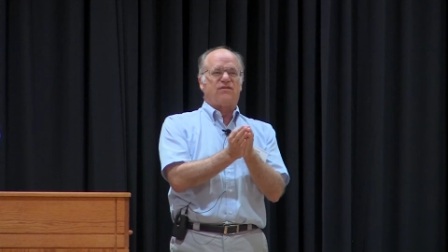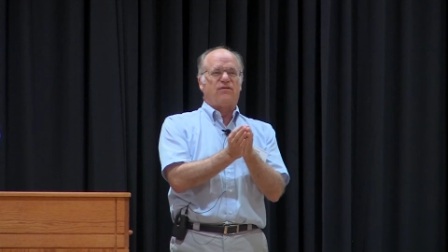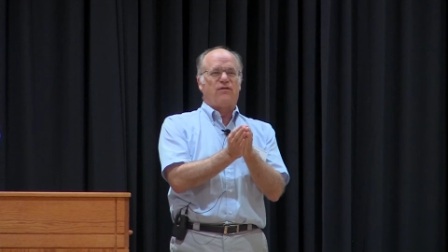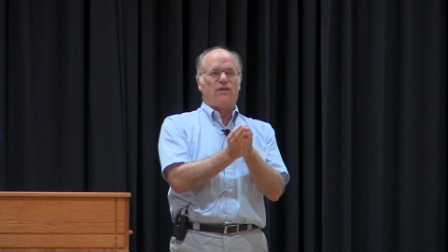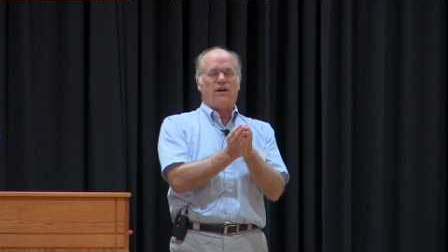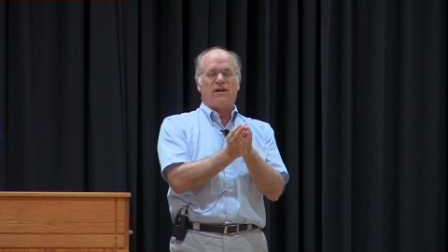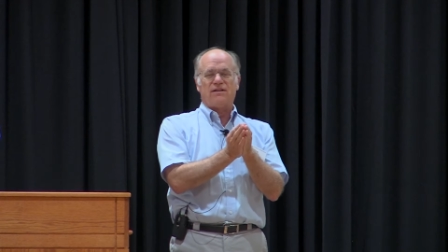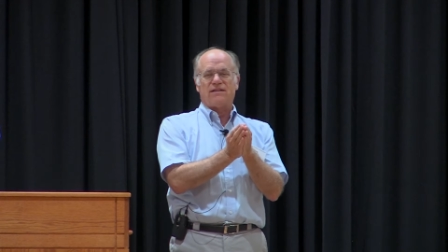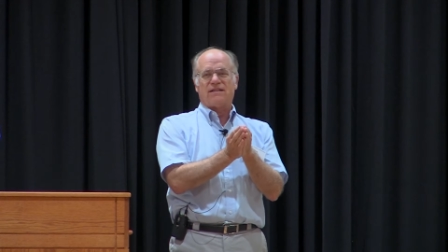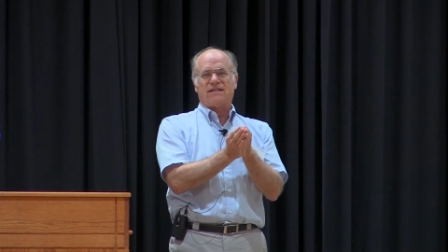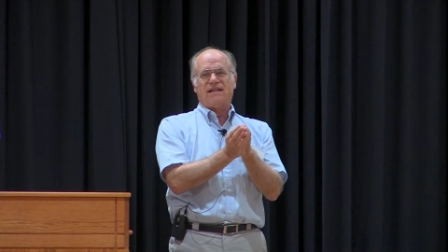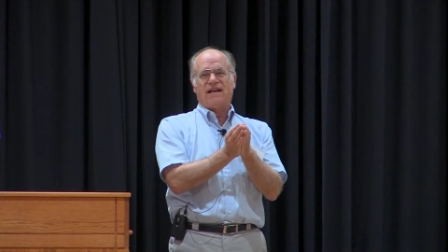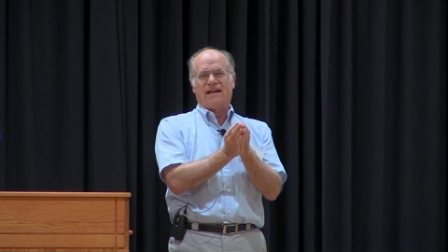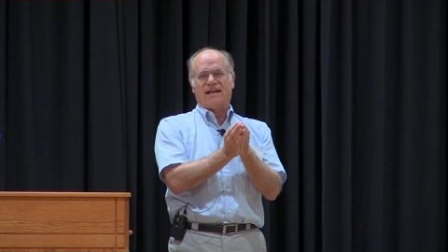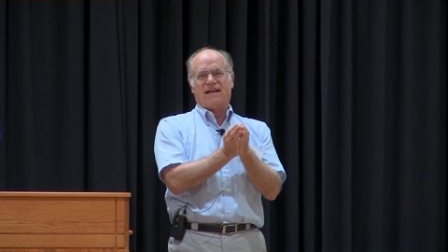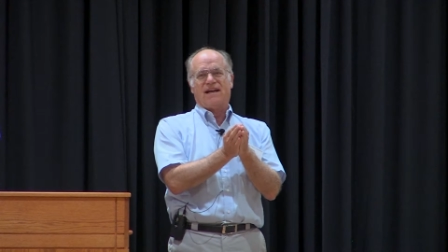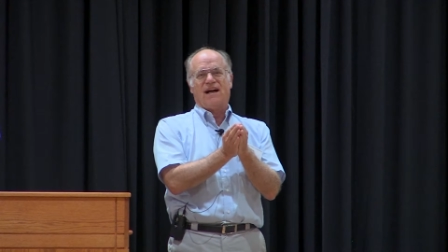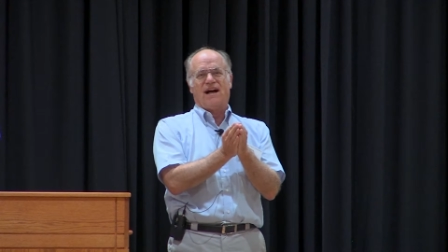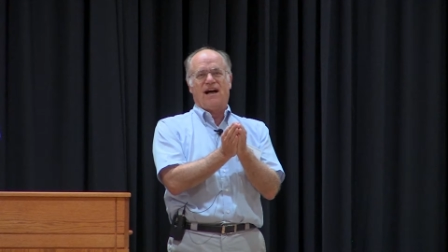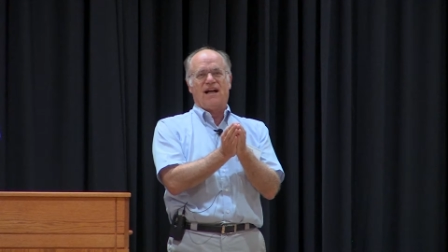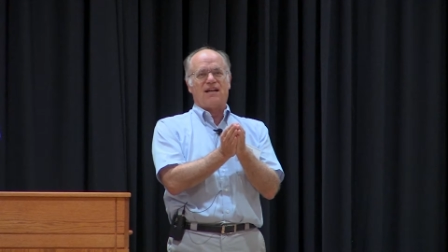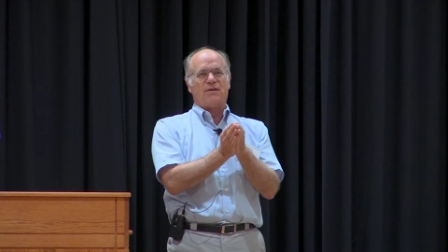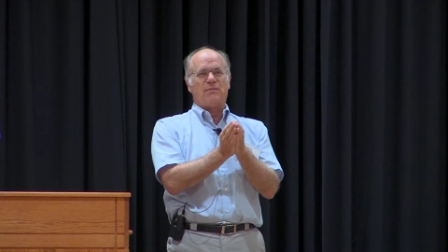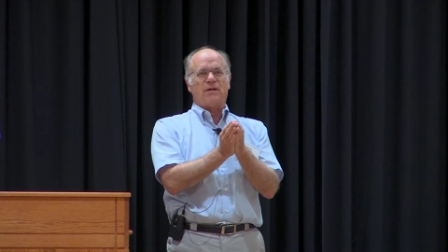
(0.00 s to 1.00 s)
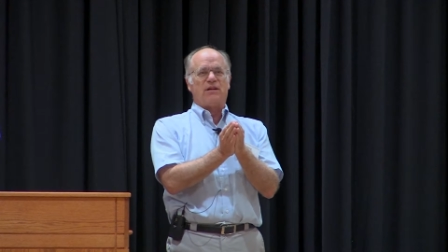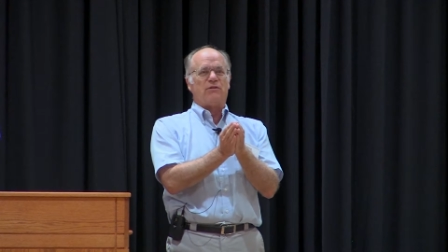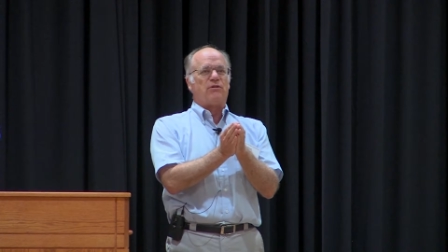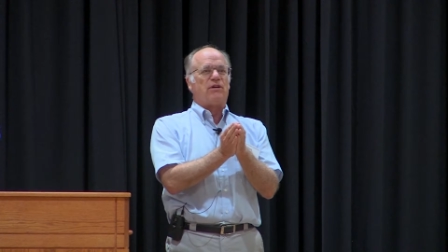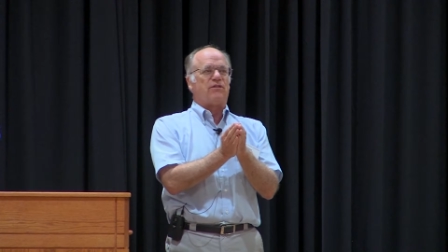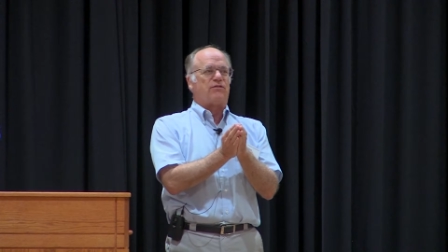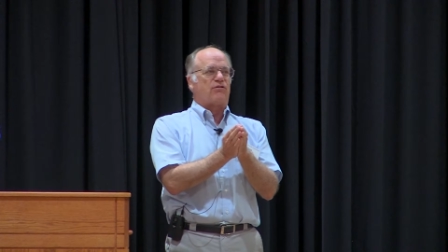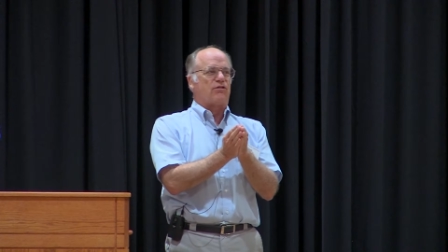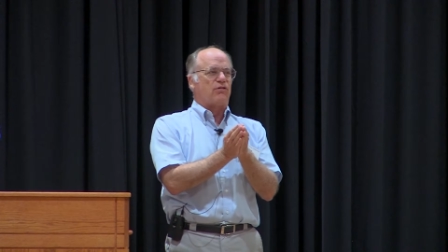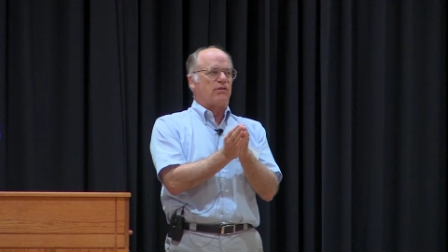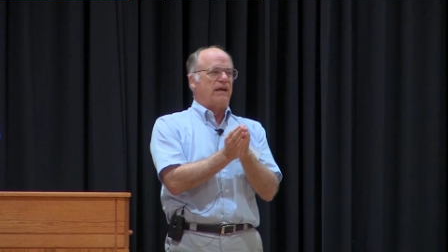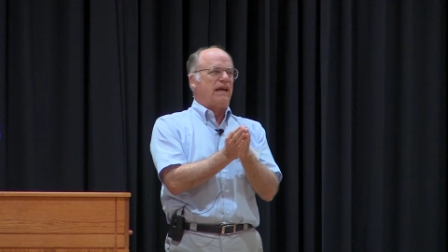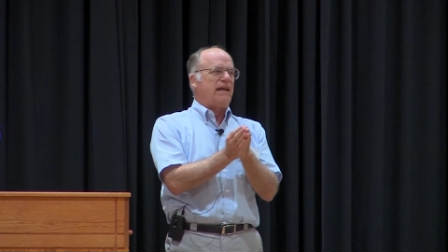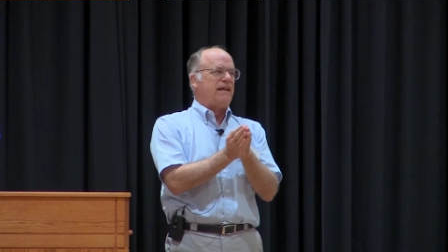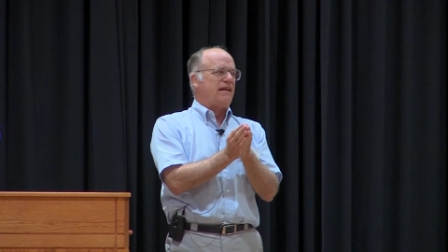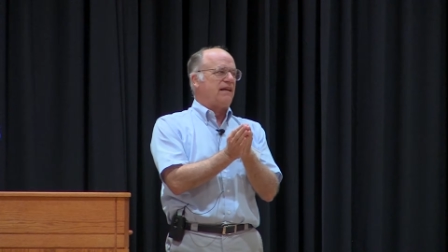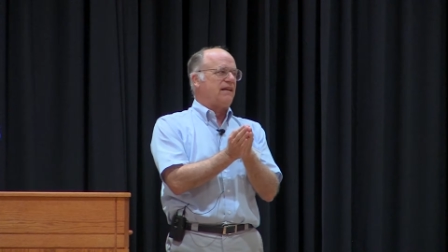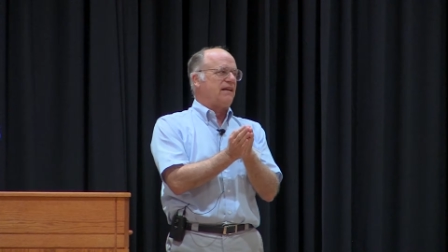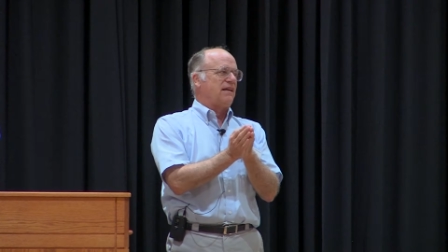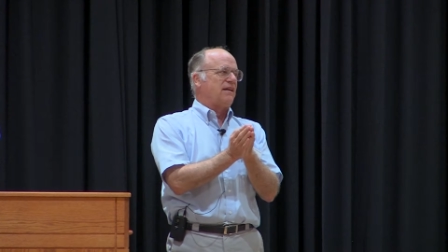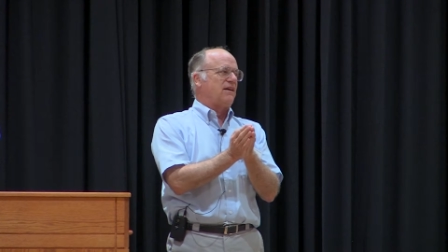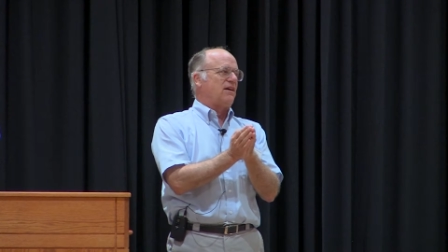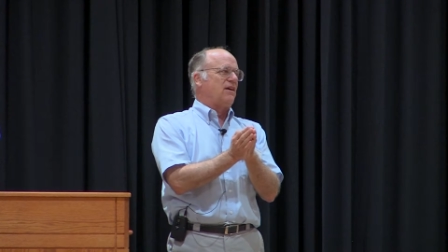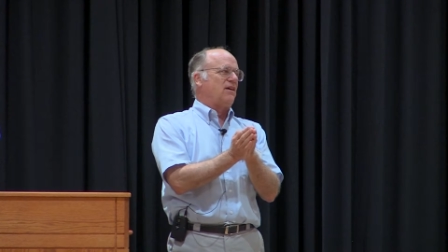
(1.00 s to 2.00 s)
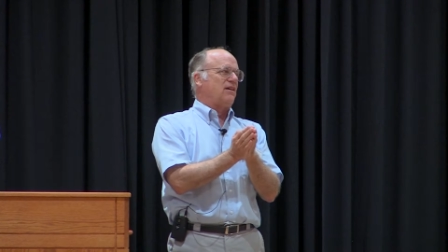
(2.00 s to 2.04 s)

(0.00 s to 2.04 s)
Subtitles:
false dichotomy we've created in